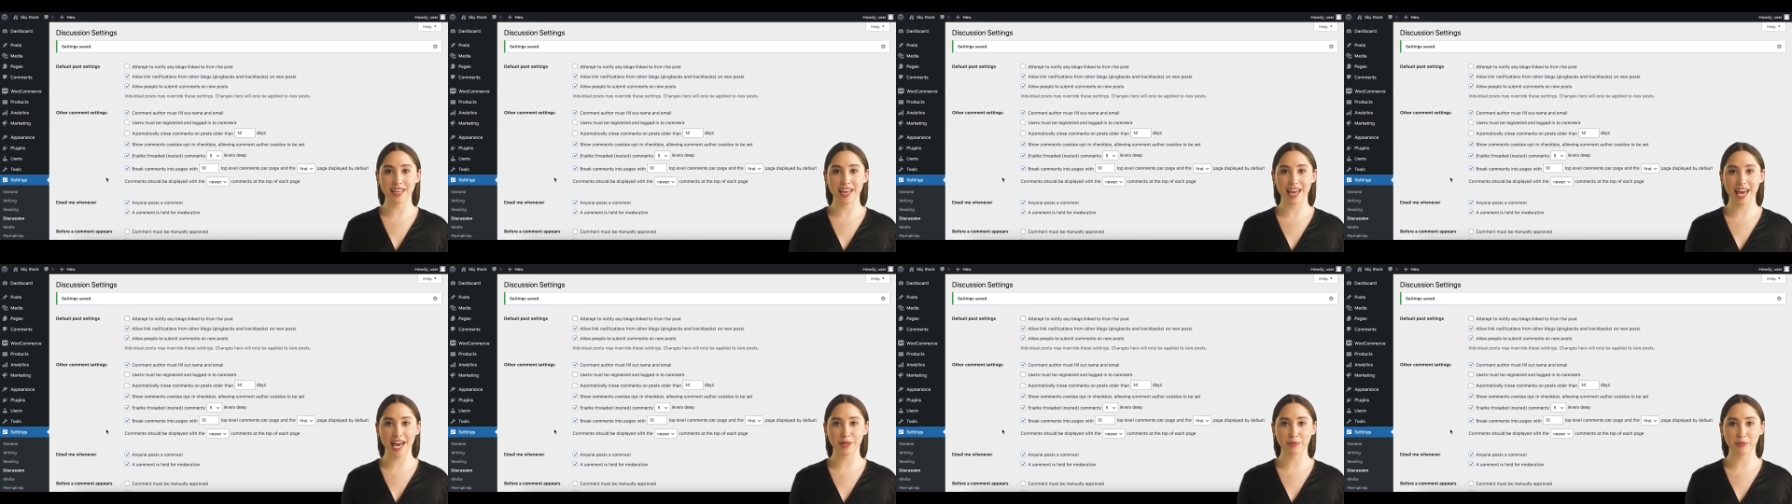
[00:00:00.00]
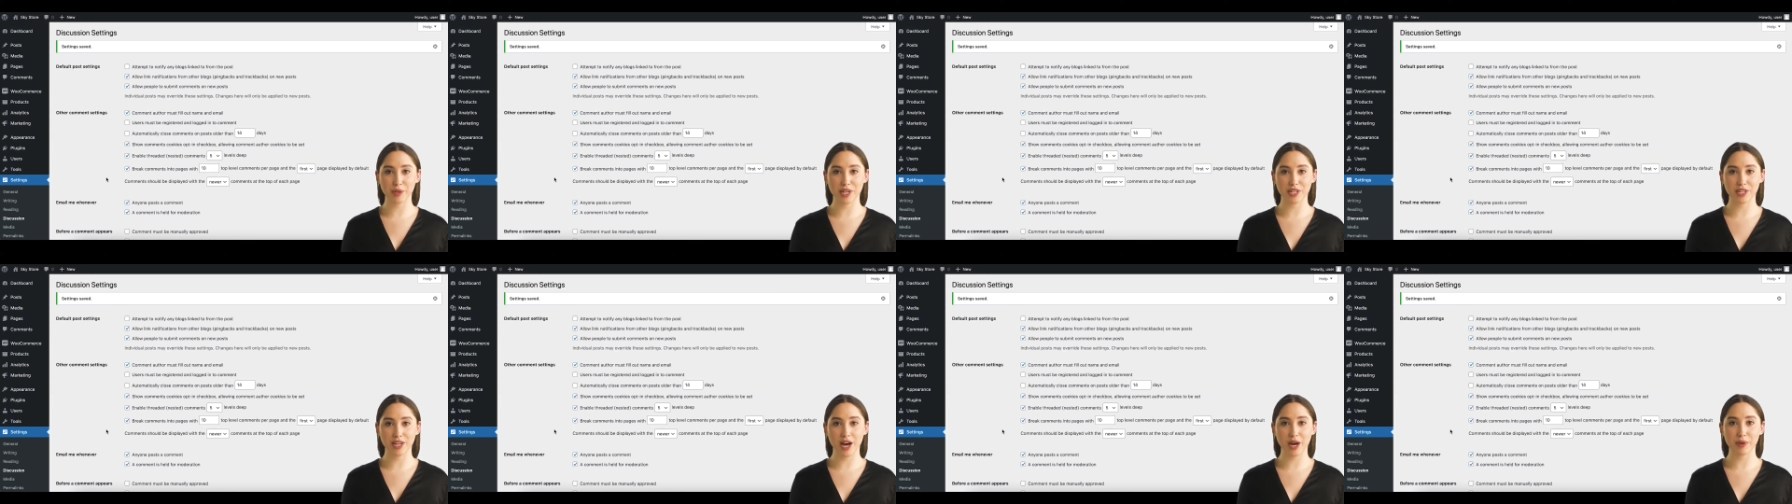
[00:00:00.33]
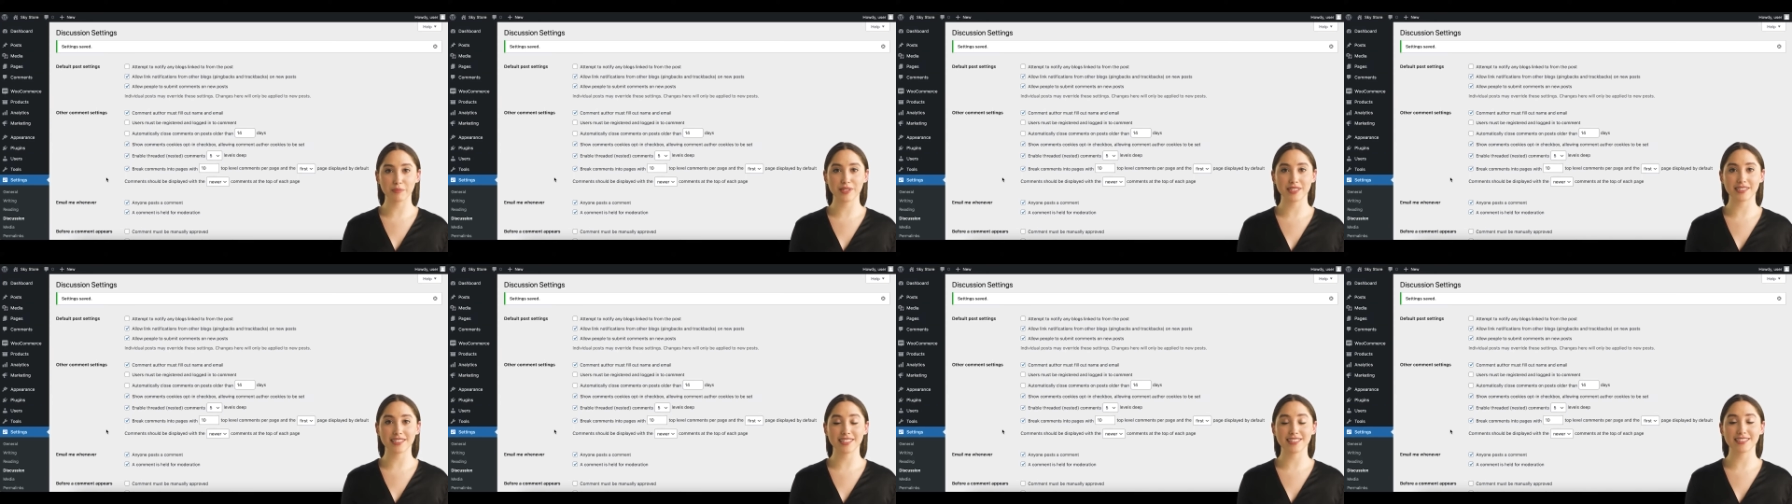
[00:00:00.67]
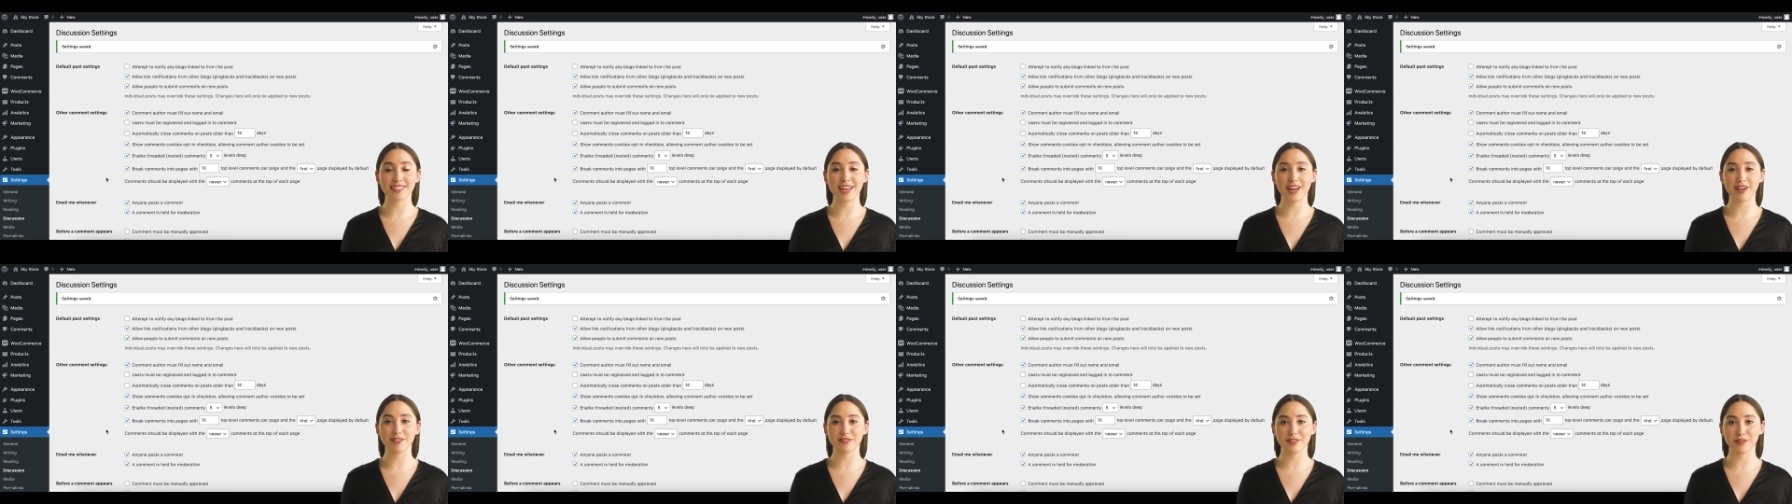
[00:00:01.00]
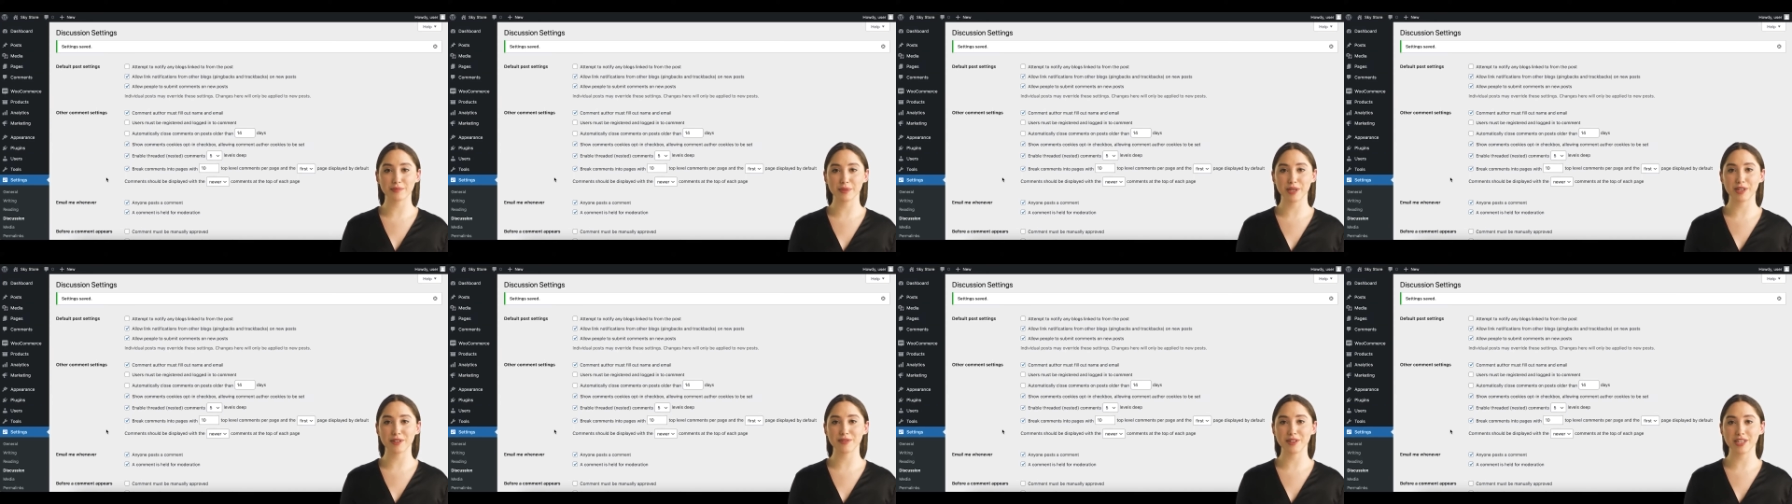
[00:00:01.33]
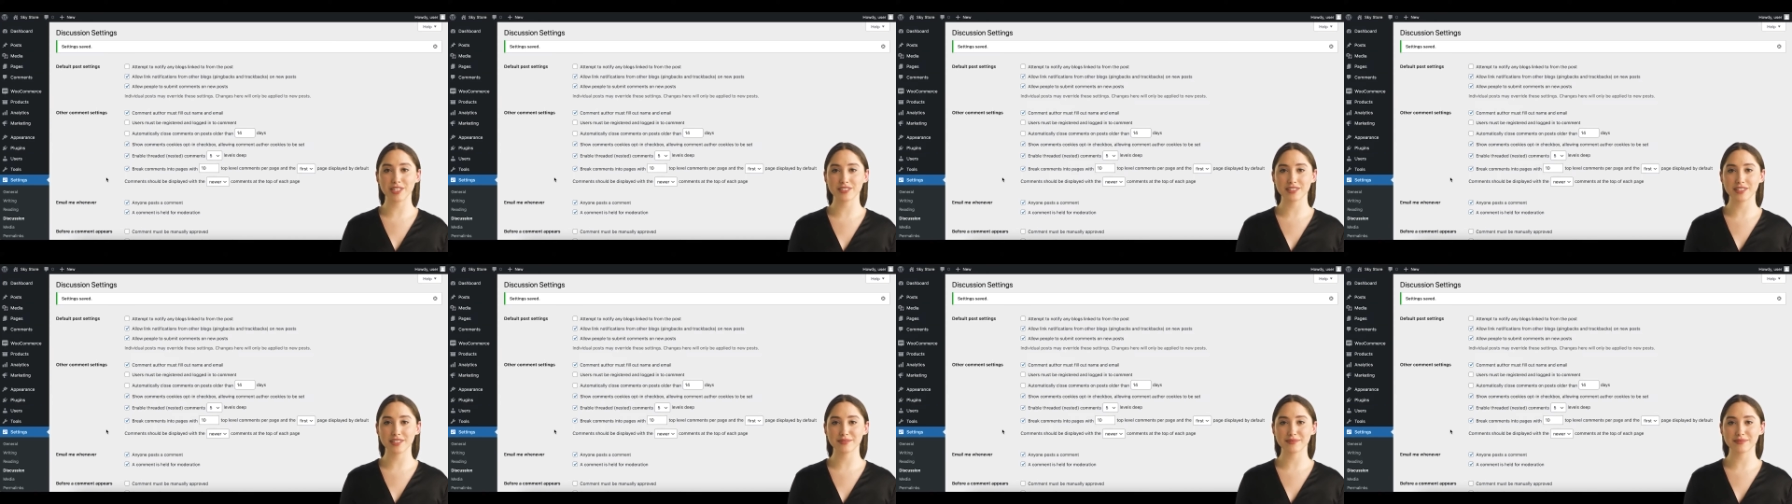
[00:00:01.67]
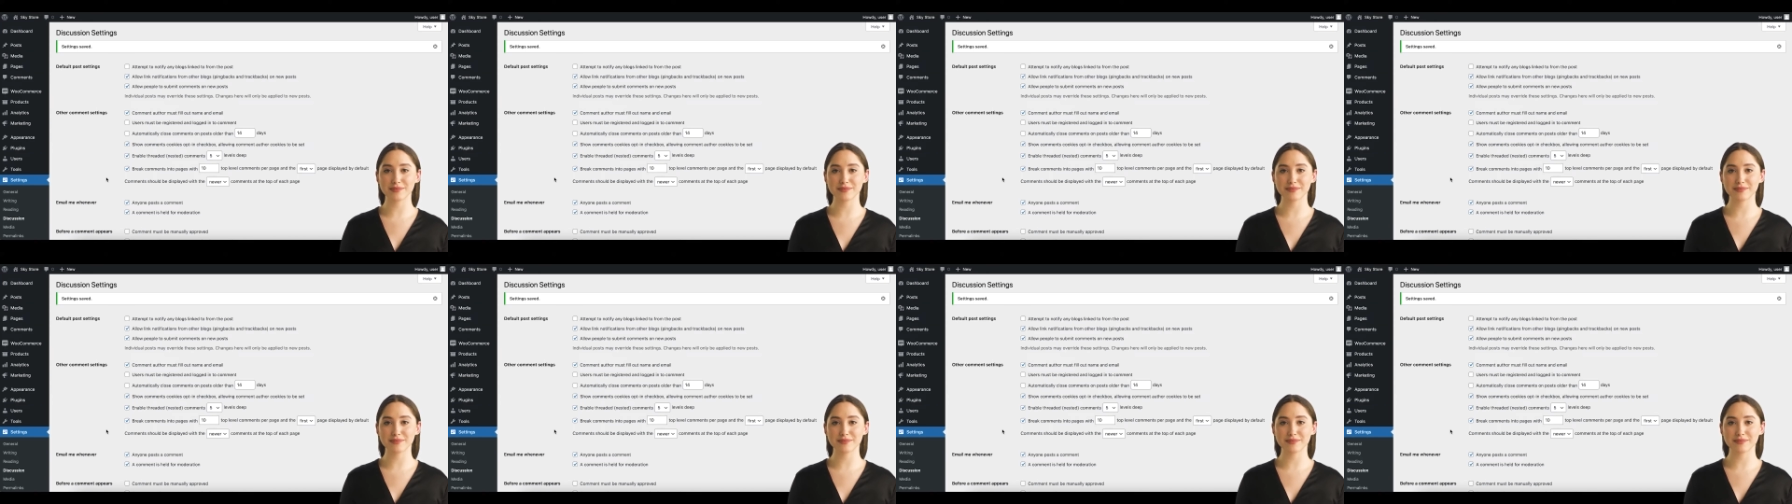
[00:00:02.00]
and when a comment is held for moderation.